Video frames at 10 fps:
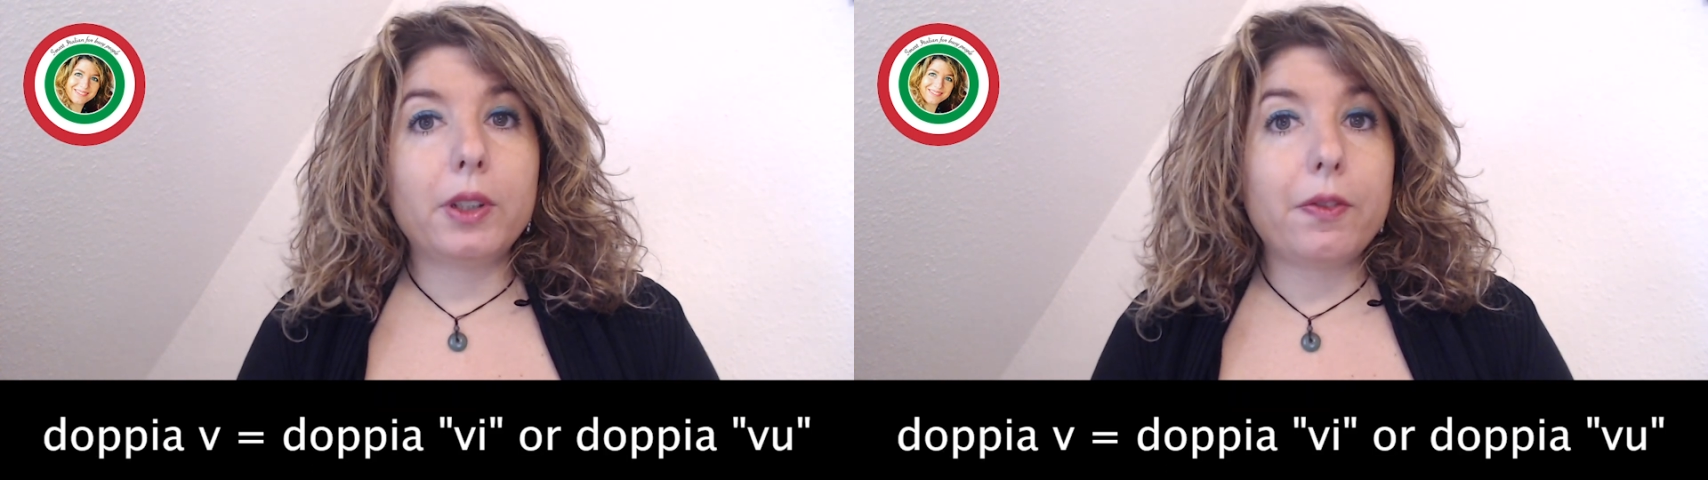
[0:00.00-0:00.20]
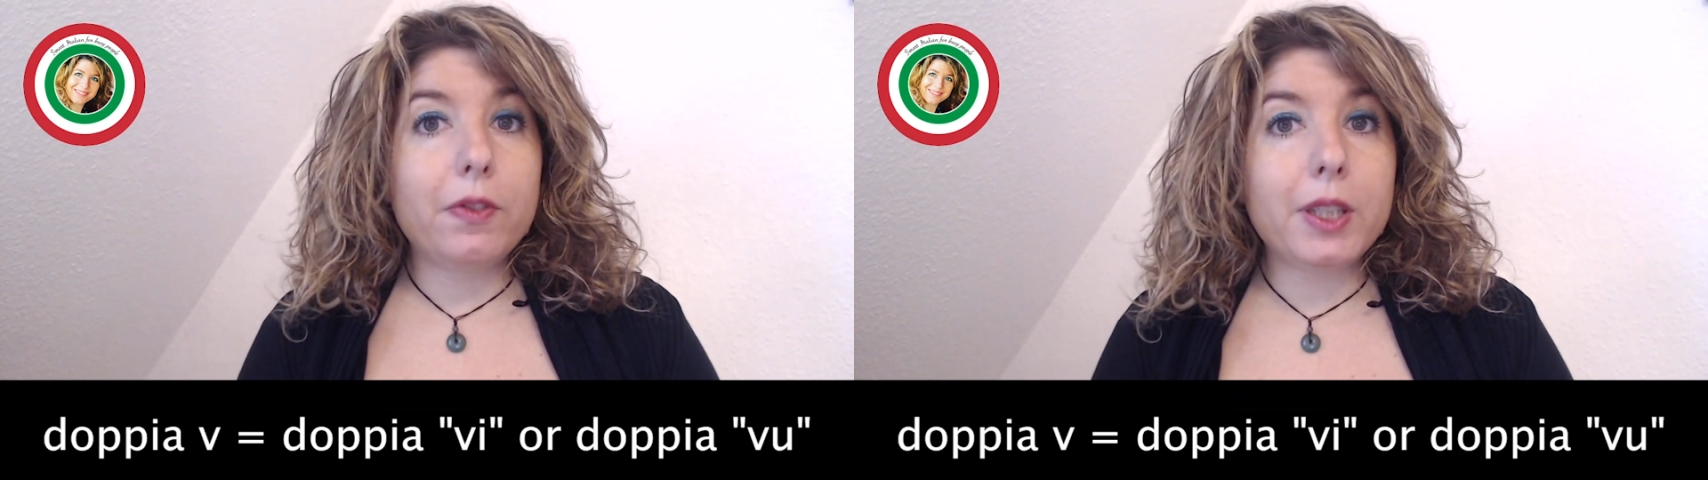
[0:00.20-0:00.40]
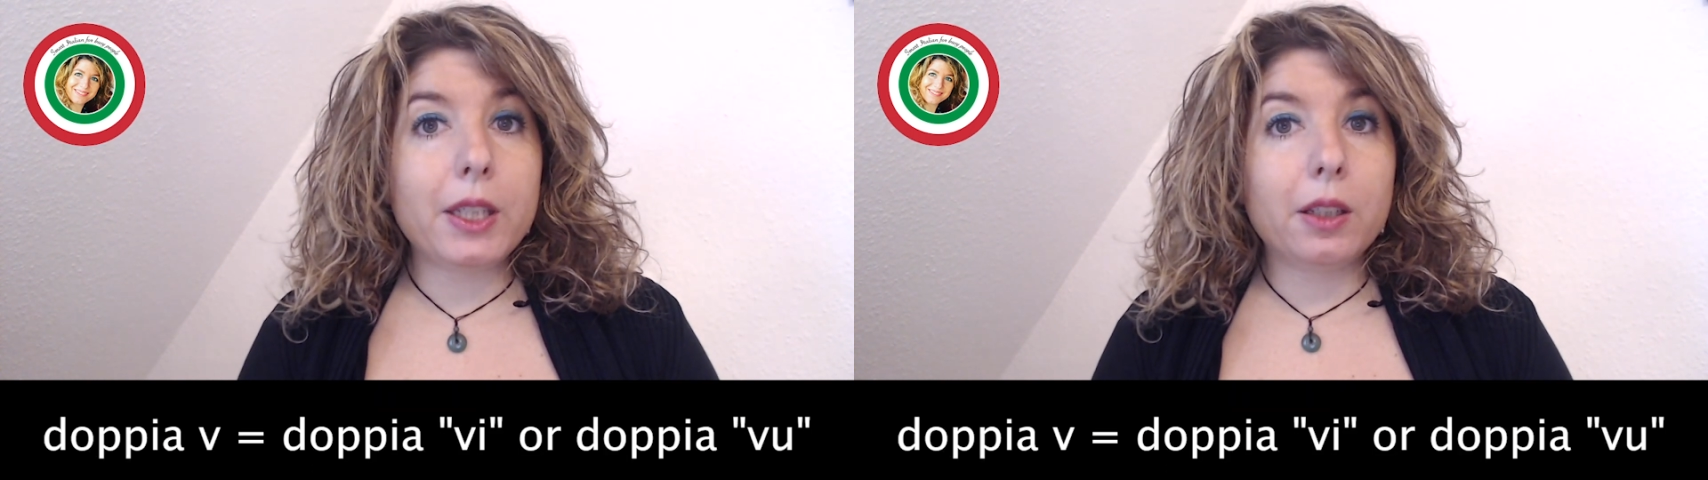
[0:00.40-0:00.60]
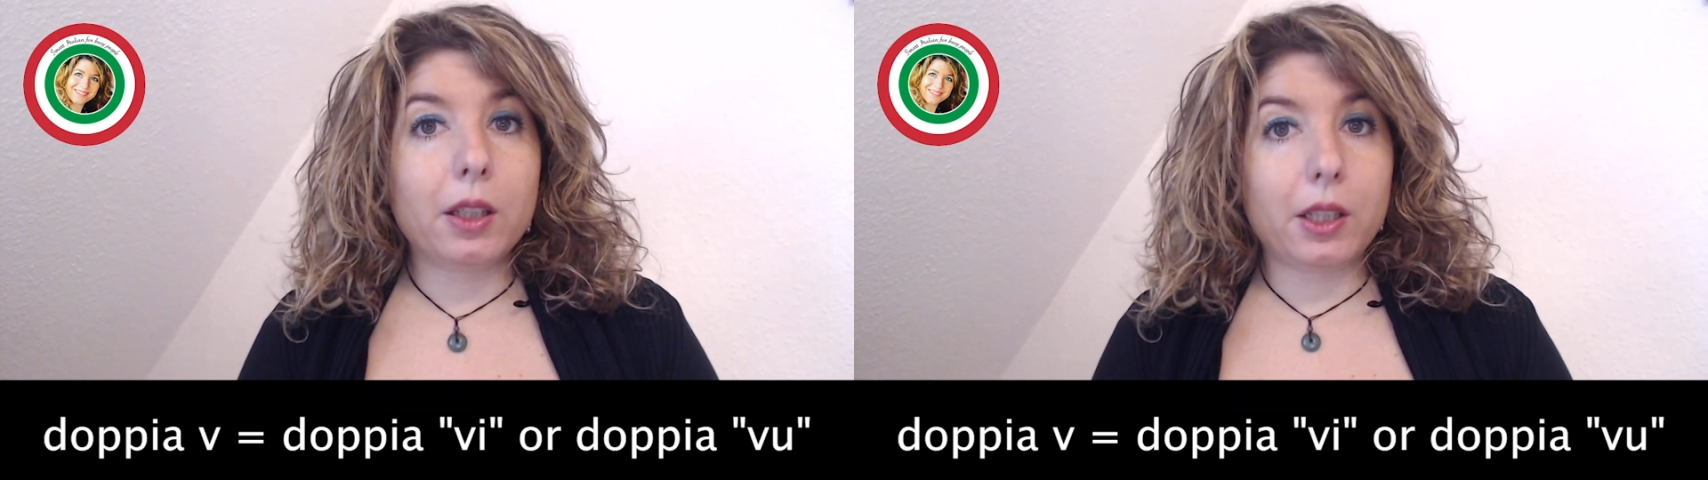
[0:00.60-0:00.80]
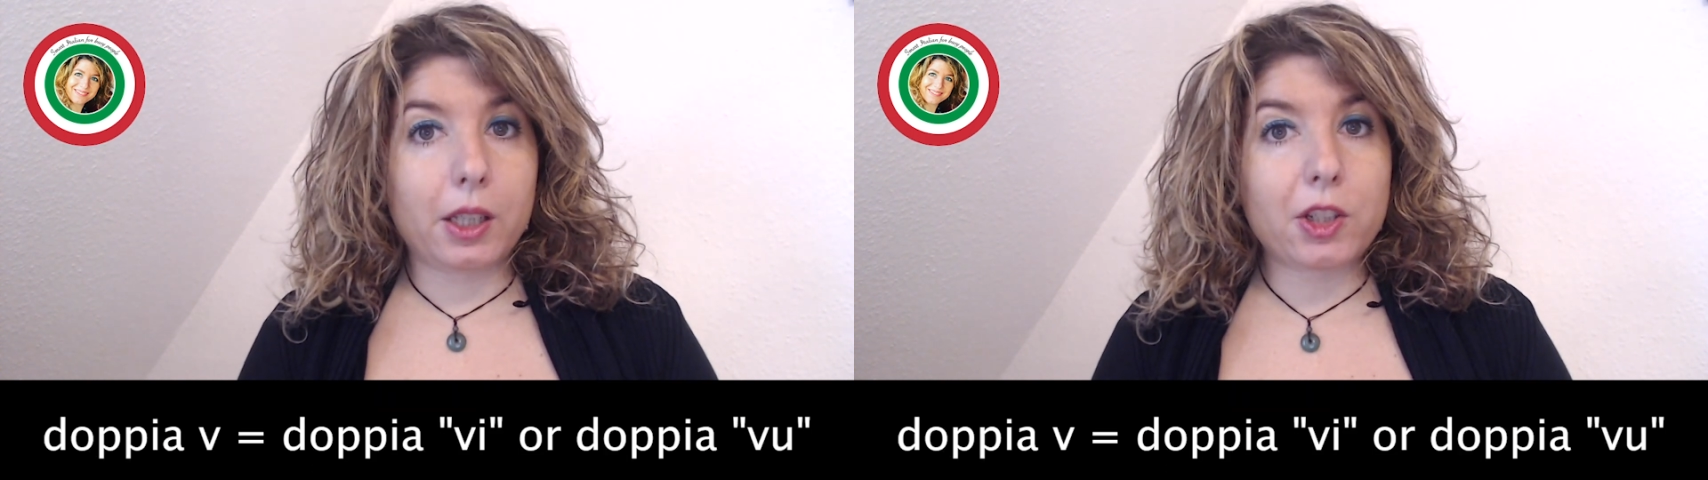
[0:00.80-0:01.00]
V
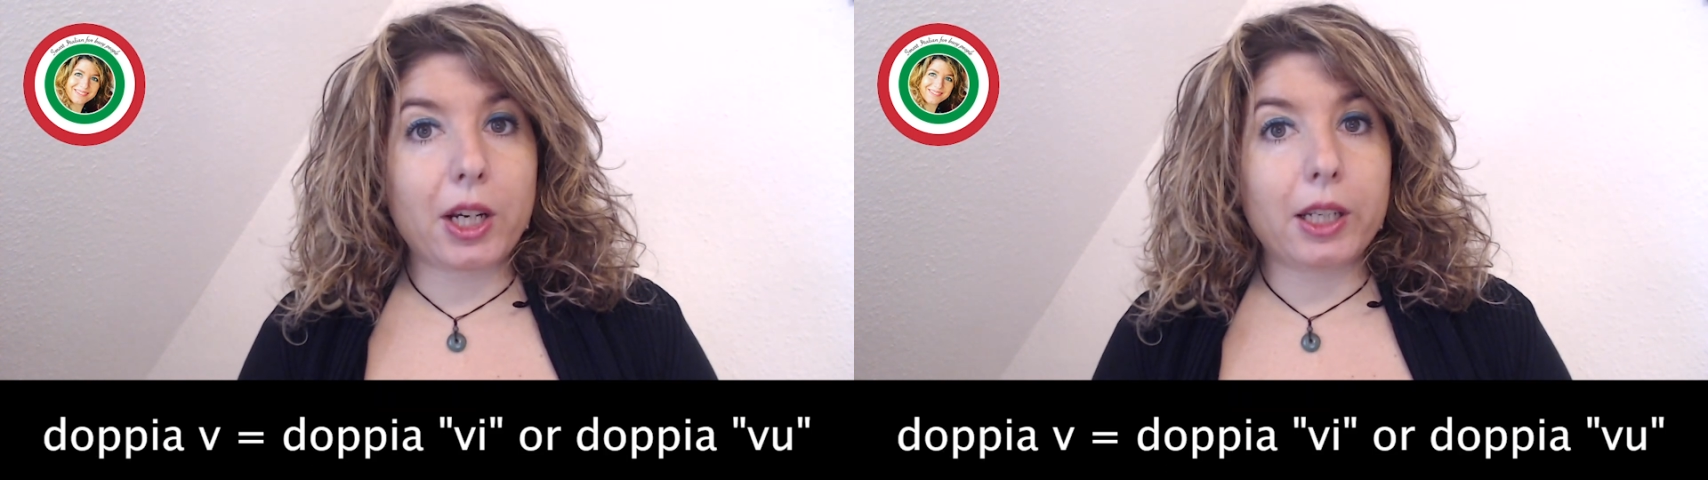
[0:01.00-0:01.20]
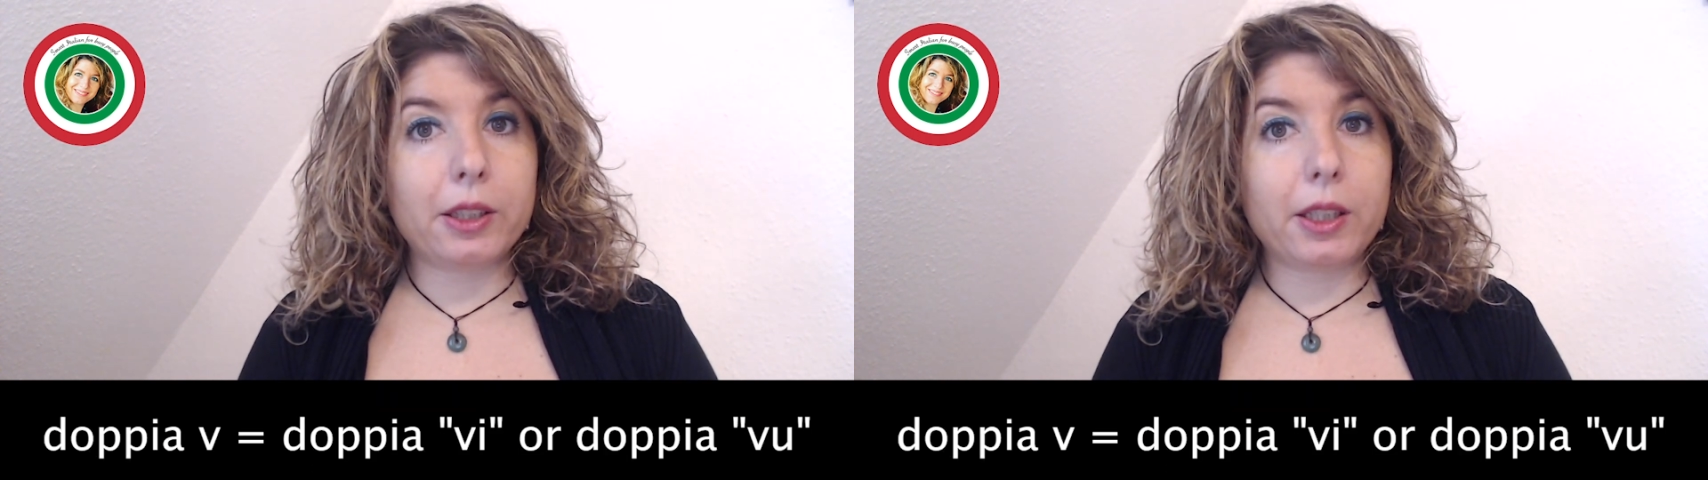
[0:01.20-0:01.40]
in Italian